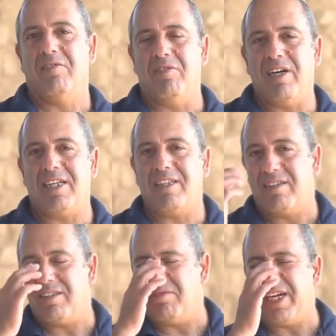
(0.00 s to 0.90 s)
right
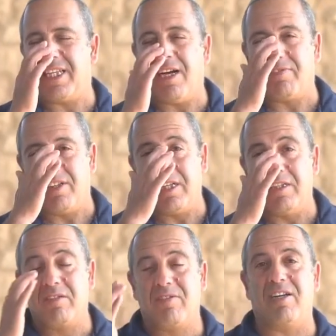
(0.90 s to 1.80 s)
after the
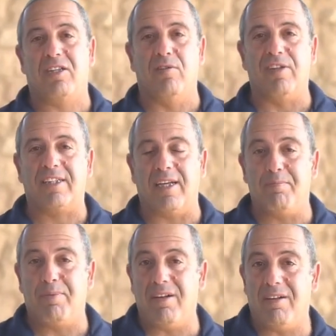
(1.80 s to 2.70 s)
destruction of the
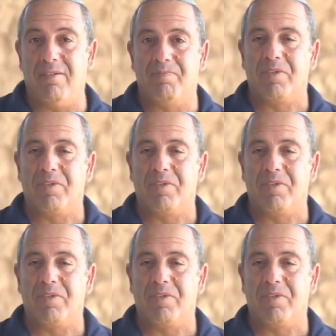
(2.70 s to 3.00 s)
temple,